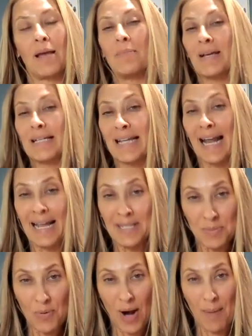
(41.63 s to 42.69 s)
Because at
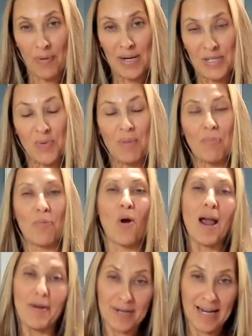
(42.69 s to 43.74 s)
Anson Properties, we
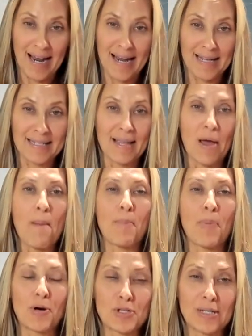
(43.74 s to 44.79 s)
prioritize
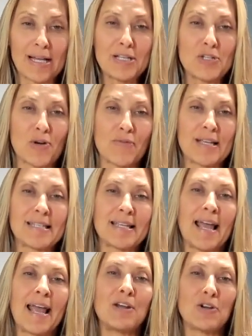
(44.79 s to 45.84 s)
personalized service,
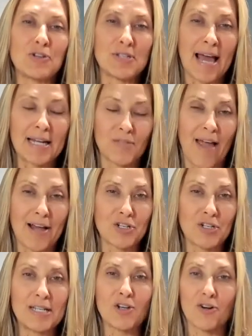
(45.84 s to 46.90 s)
and your
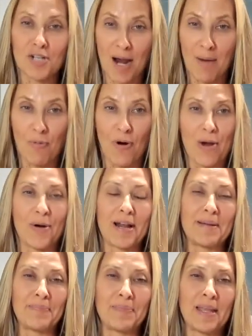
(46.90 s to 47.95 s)
satisfaction is our top priority.